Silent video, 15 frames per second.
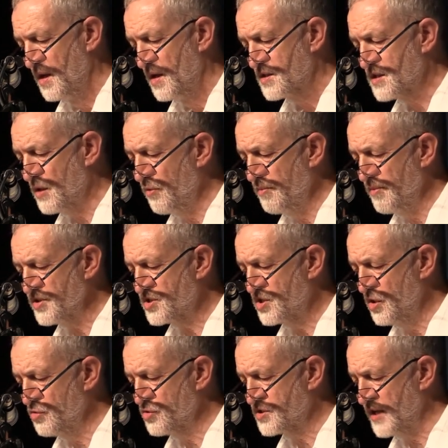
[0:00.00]
So we must
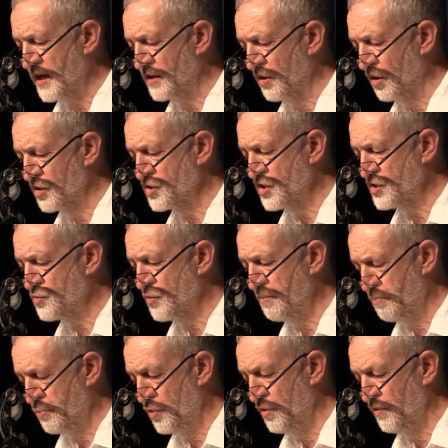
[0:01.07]
use technology to
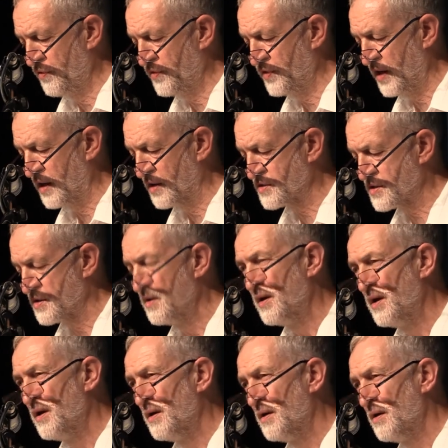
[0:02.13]
improve things.
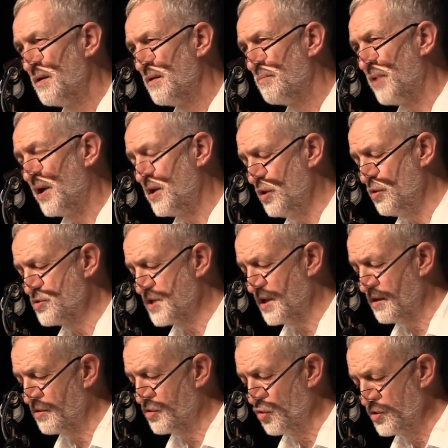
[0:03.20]
By
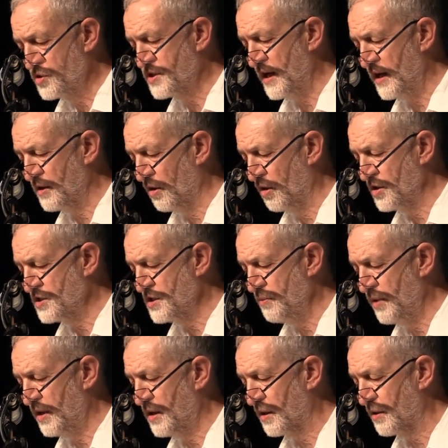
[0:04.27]
using good technology,
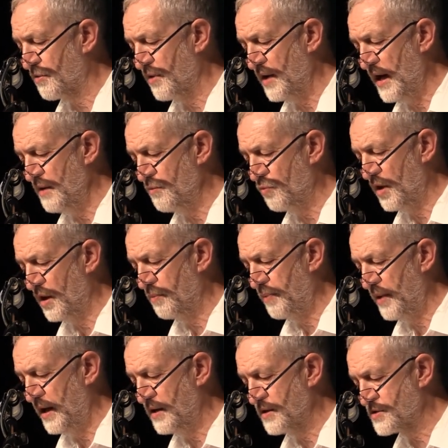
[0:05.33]
we can create
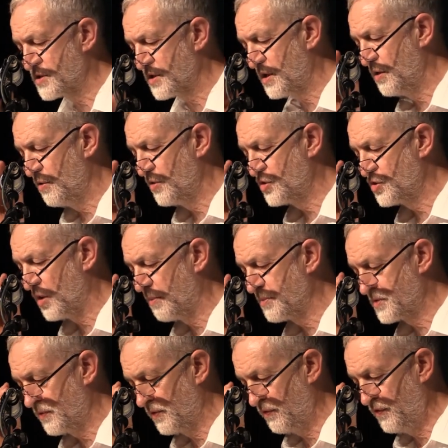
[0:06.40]
well-paid and secure
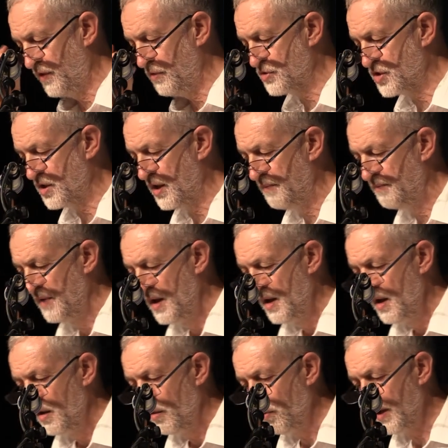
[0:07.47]
jobs for the future.
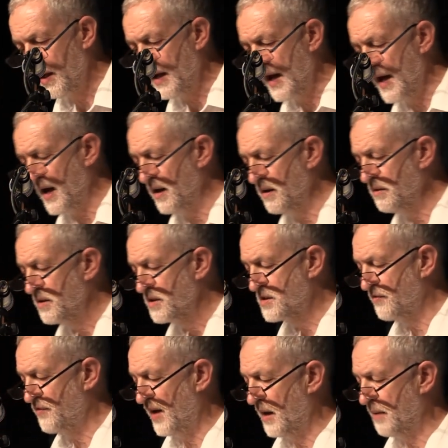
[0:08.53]
We can
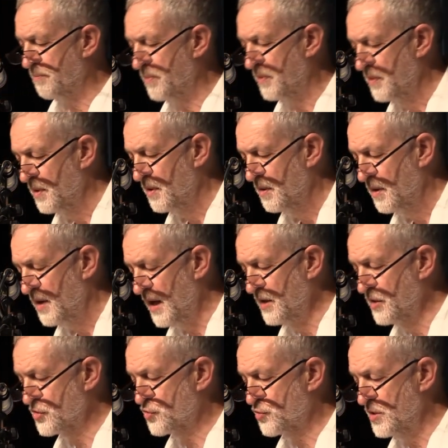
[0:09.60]
develop
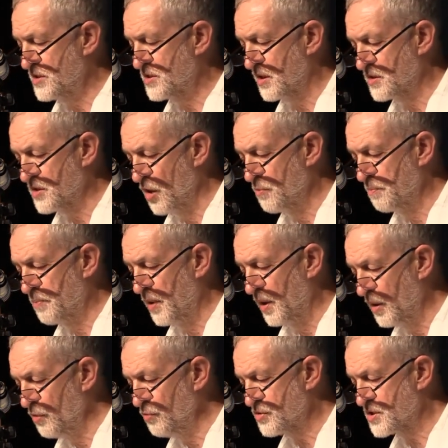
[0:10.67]
industries that don't
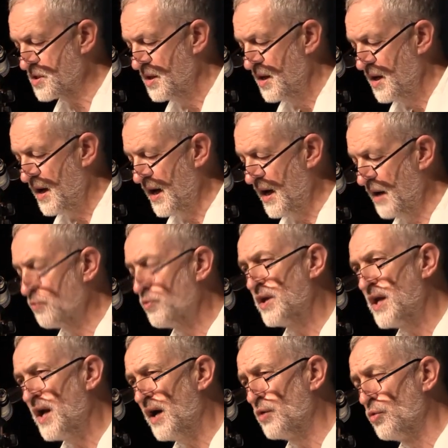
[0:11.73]
pollute, and we
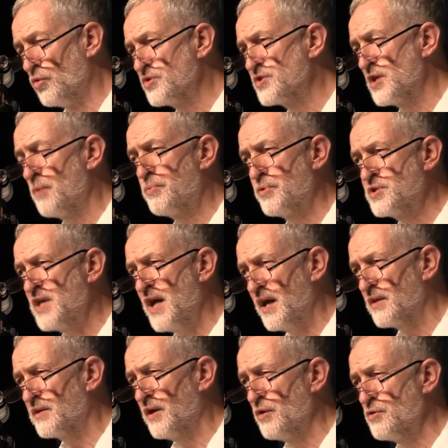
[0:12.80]
can also
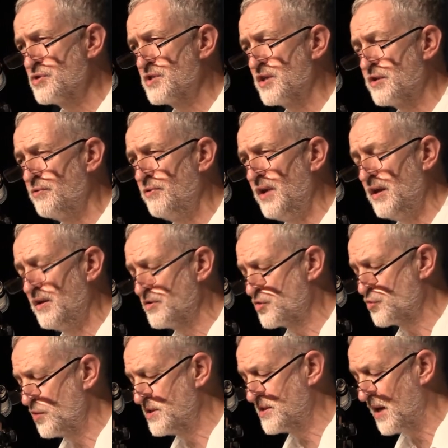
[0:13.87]
protect those that are in
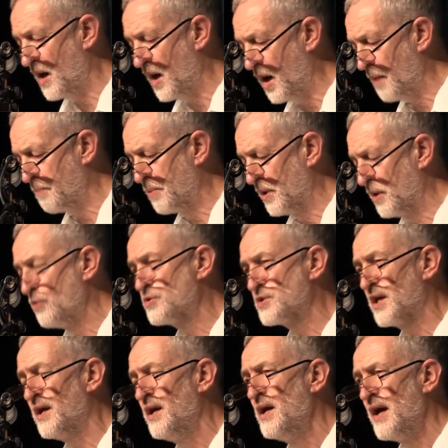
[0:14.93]
industries that are
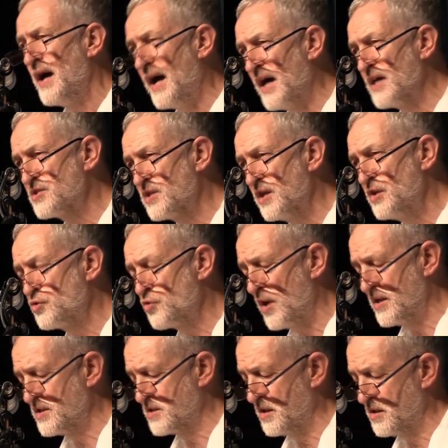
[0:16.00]
polluting as they
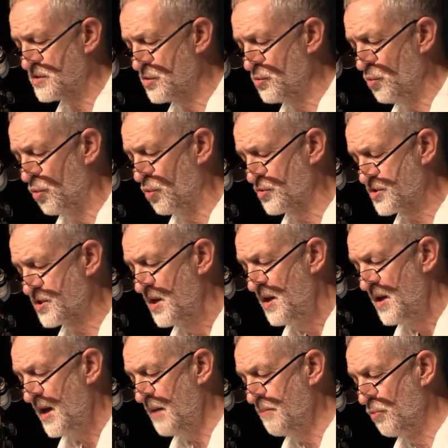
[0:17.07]
transit towards
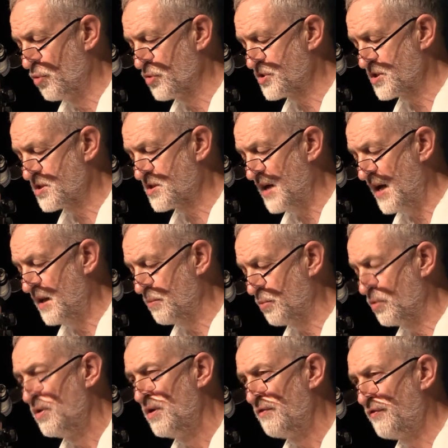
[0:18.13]
a more
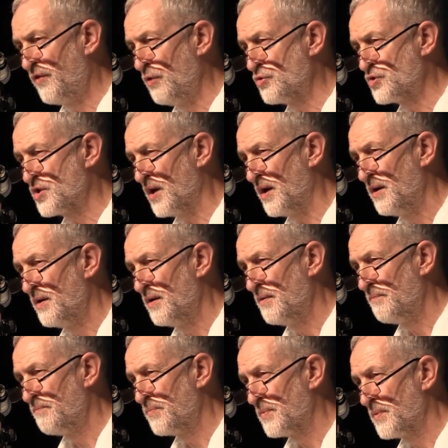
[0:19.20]
sustainable future.
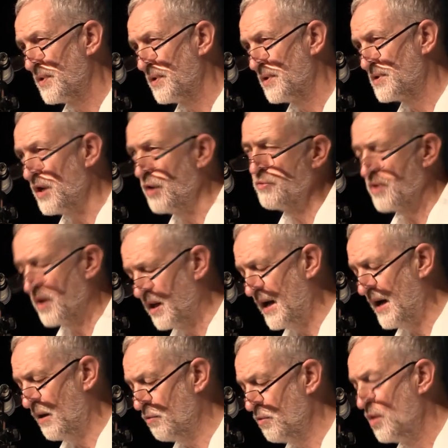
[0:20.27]
Don't
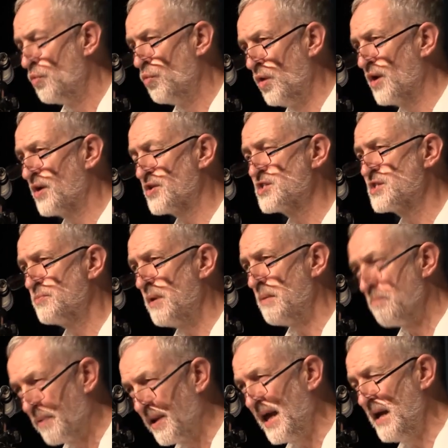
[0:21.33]
allow workers to be
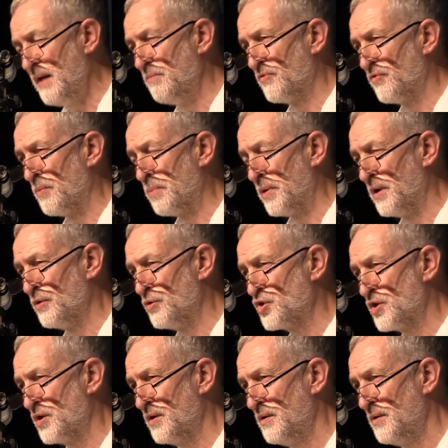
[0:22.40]
blamed for
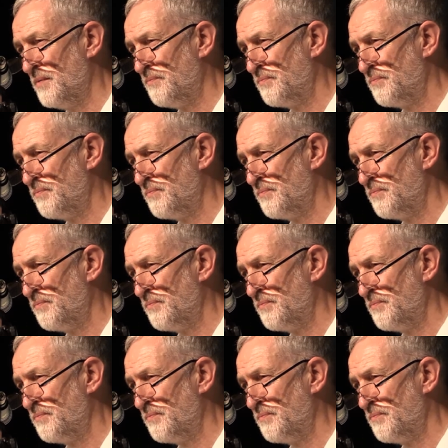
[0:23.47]
pollution.